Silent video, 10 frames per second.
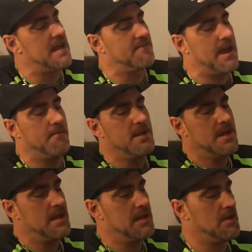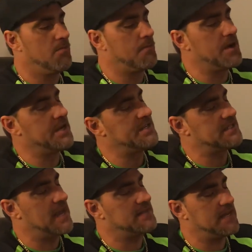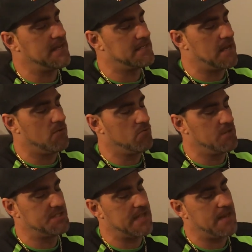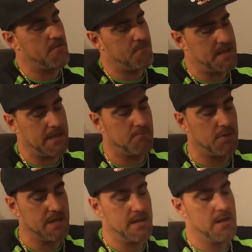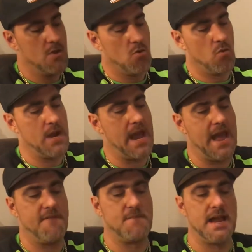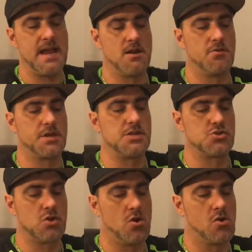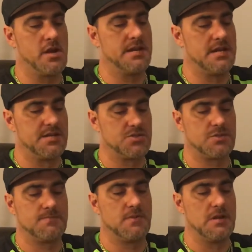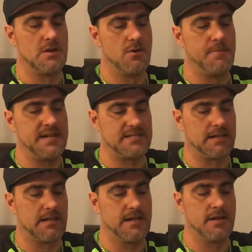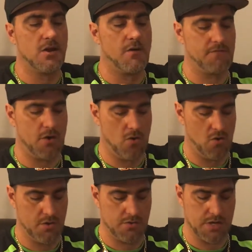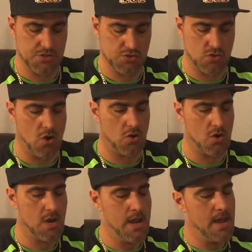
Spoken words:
I've got, pretty good size hands. Wouldn't say they're big, but when I have my hand on the controller, it does, basically engulf the whole controller.